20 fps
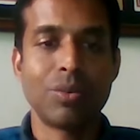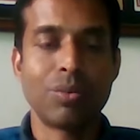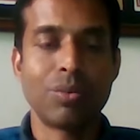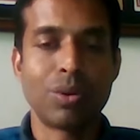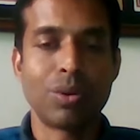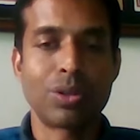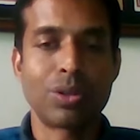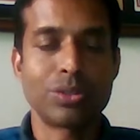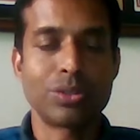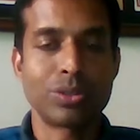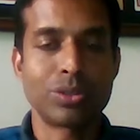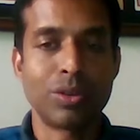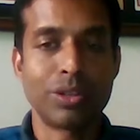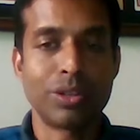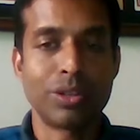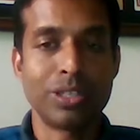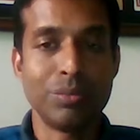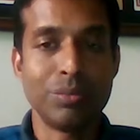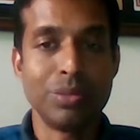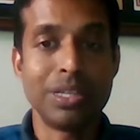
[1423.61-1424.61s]
what has
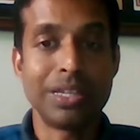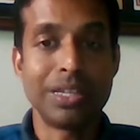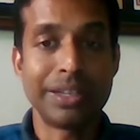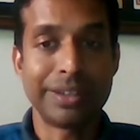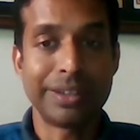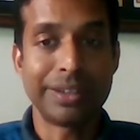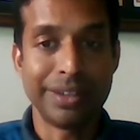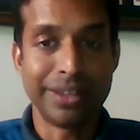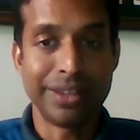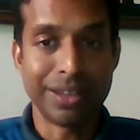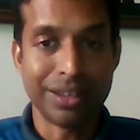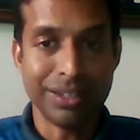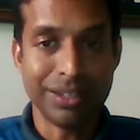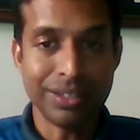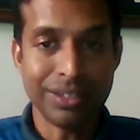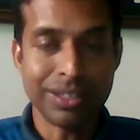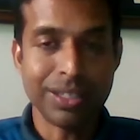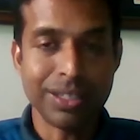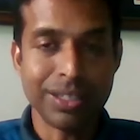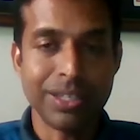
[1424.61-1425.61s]
already been
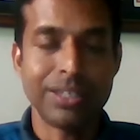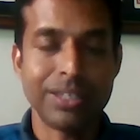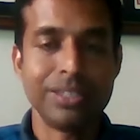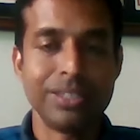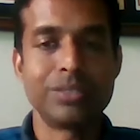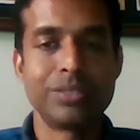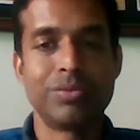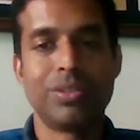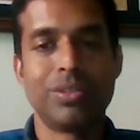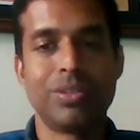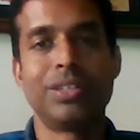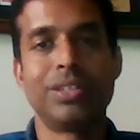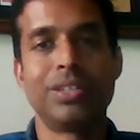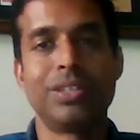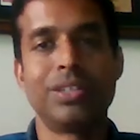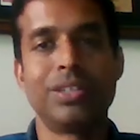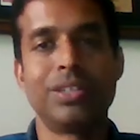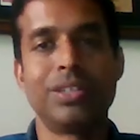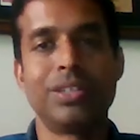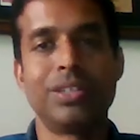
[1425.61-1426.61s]
done is very,
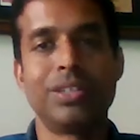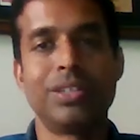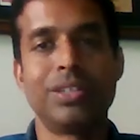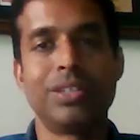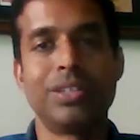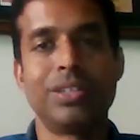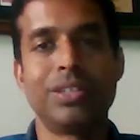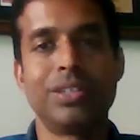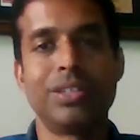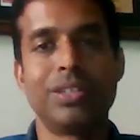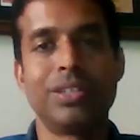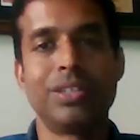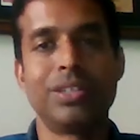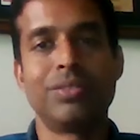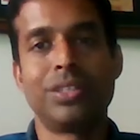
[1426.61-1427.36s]
very important.